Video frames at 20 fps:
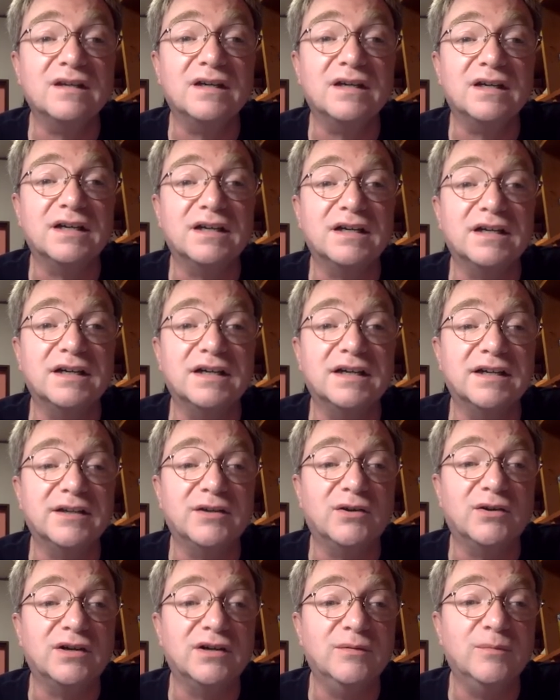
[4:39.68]

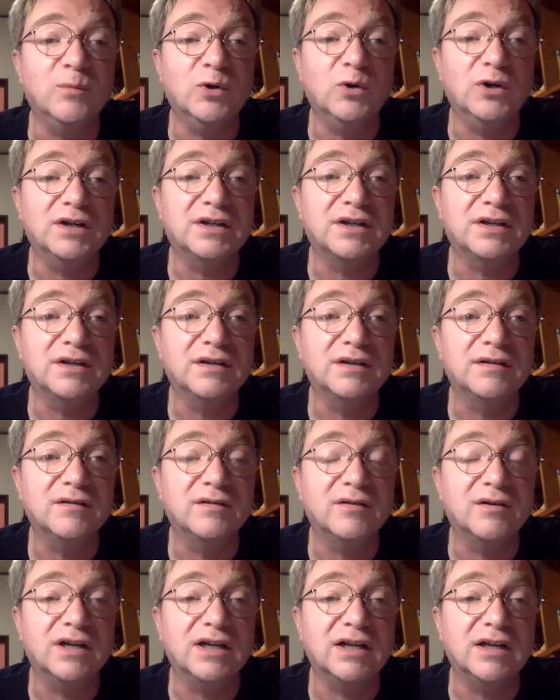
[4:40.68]
Your homework.
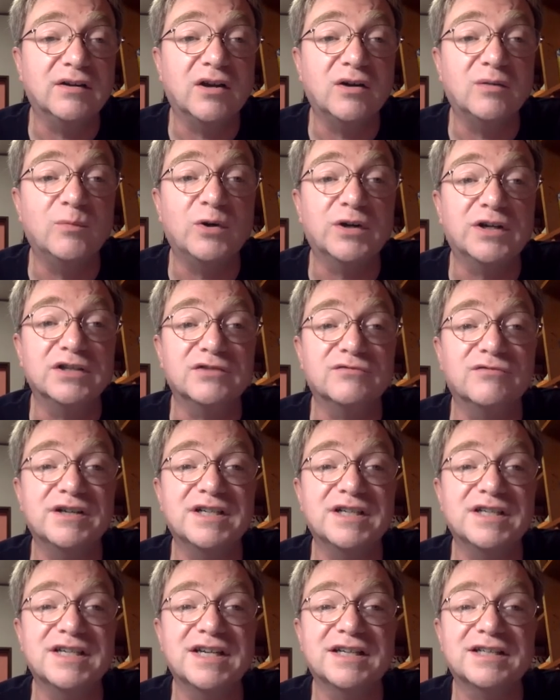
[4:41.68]
Well, homework is
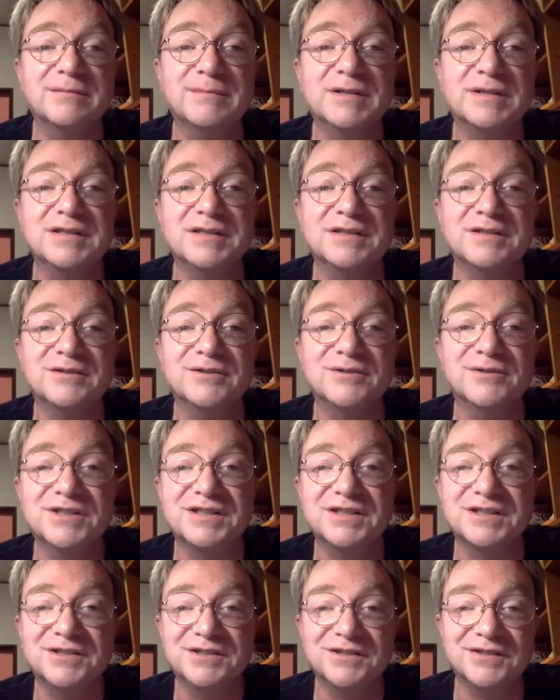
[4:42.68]
write a text message to your
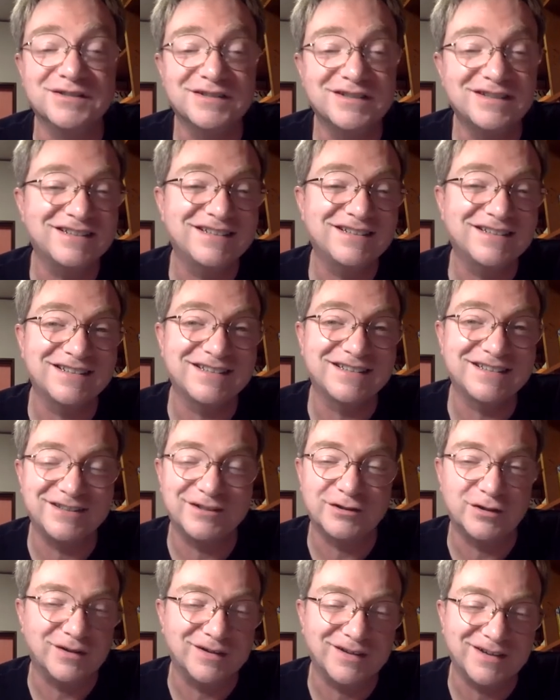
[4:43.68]
teacher.
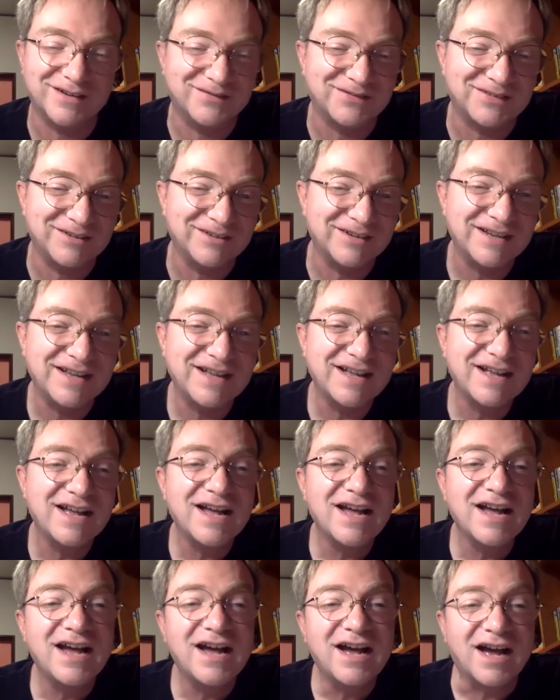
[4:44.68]
You don't
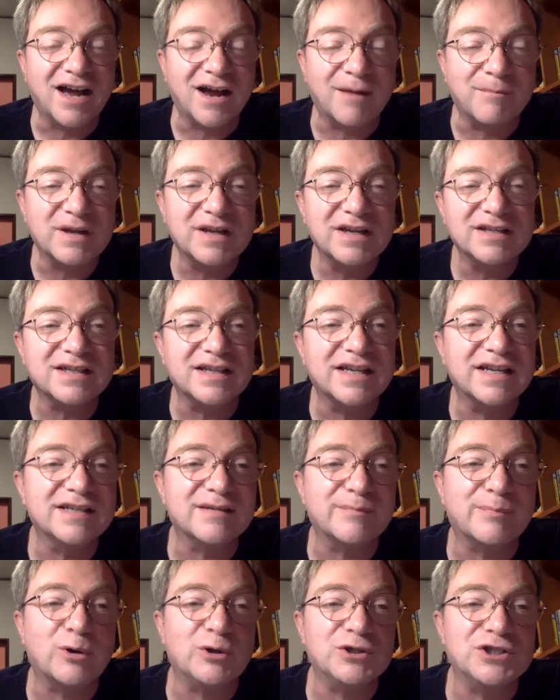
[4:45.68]
have to. Here's
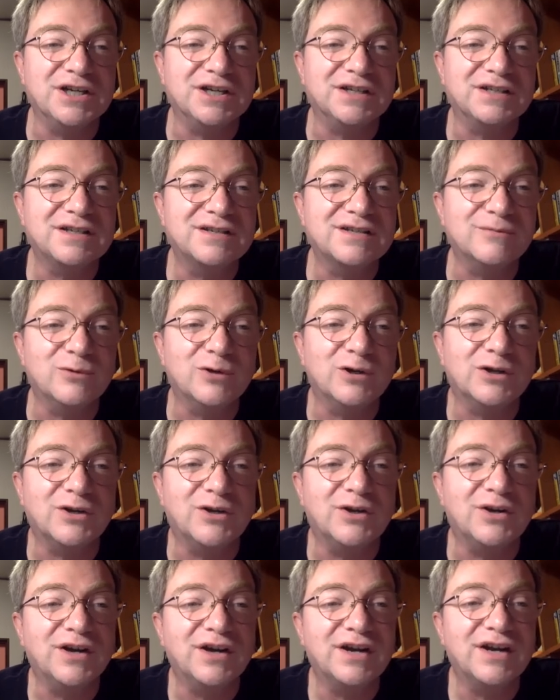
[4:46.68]
a project to work
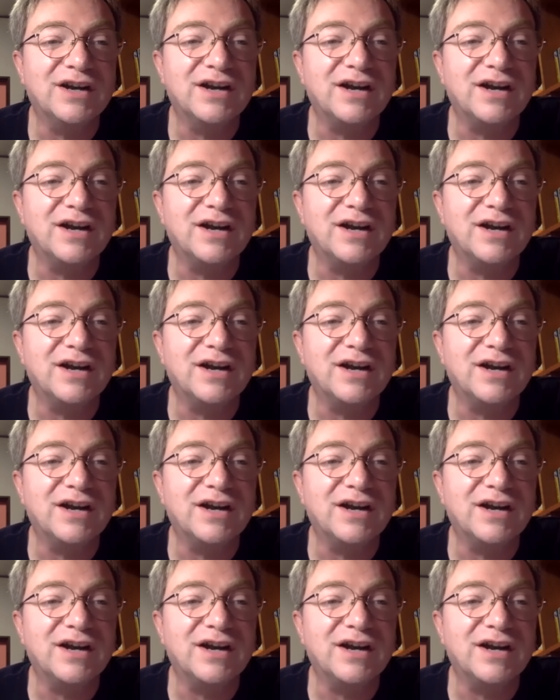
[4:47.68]
on.